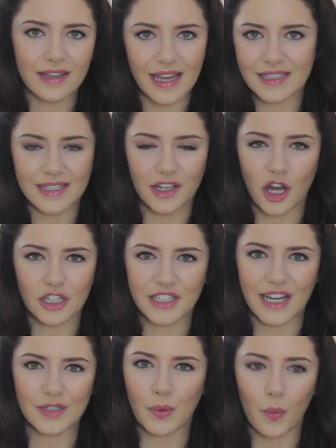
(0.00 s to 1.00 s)
gets in
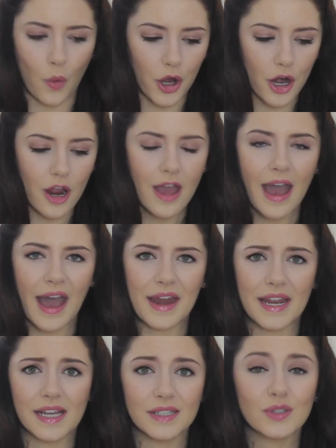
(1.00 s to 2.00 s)
contact with water, and
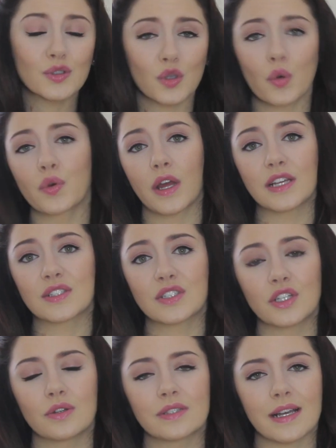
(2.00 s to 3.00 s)
it is so nice to use.